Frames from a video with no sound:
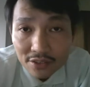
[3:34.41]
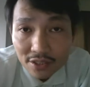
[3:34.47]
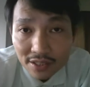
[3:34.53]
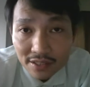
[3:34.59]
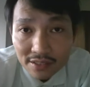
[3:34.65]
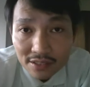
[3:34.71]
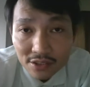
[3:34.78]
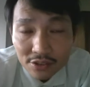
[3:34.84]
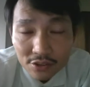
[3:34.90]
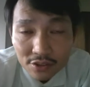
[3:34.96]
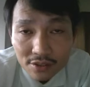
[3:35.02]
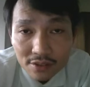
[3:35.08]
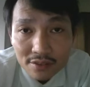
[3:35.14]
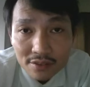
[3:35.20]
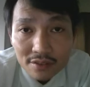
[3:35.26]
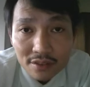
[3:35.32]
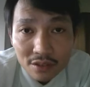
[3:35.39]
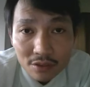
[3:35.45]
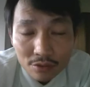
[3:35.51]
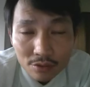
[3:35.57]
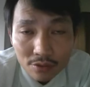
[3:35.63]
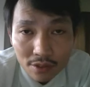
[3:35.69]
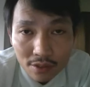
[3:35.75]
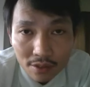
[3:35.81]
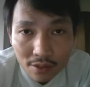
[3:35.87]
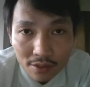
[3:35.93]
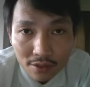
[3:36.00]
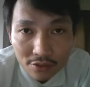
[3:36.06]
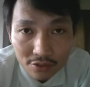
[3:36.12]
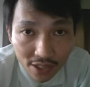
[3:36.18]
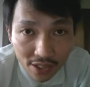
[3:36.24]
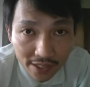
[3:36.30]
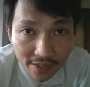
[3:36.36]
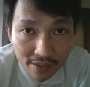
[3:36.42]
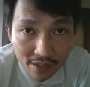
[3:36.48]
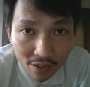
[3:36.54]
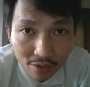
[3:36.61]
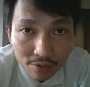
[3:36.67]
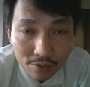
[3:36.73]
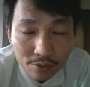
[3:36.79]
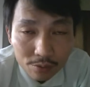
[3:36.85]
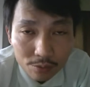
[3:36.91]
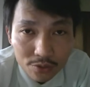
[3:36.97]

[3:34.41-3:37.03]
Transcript: transitions into the dry down,